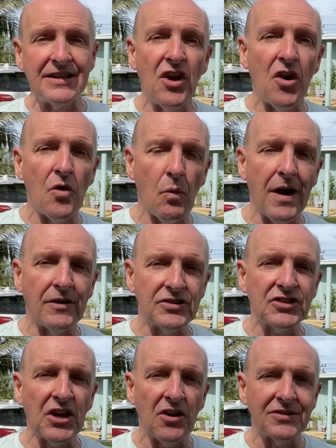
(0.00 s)
know where it's
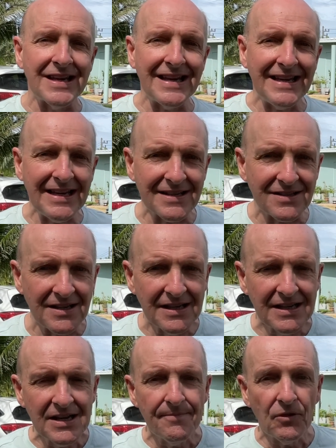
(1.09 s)
going to hit.
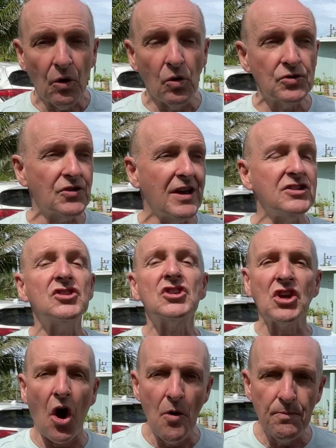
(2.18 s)
Or do they just
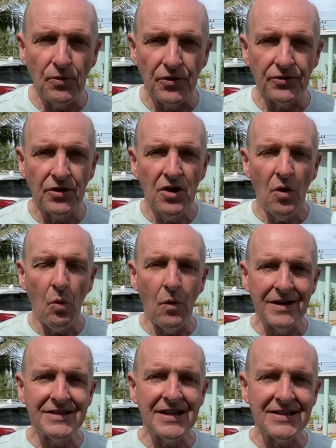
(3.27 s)
cope with it when
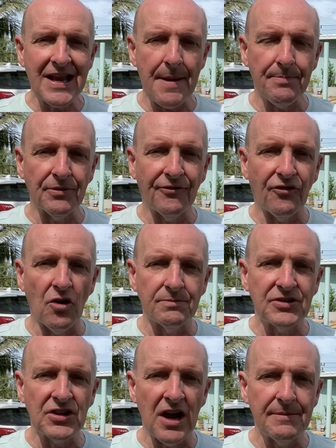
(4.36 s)
it does happen from
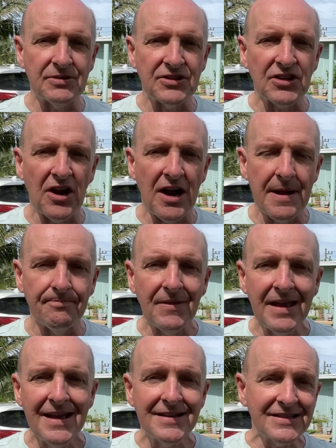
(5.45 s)
time to time?
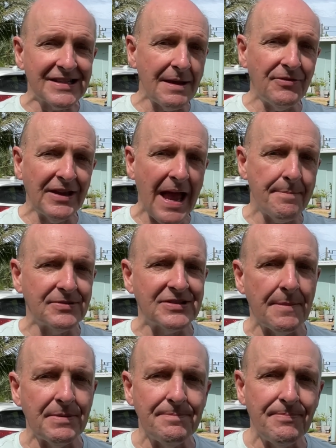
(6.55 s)
The same thing happens
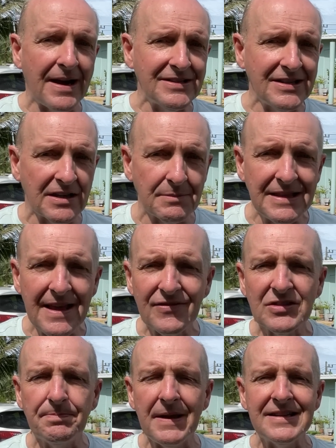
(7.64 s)
up in Pattaya. They've
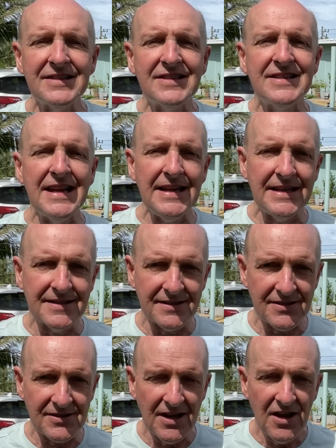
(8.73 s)
spent zillions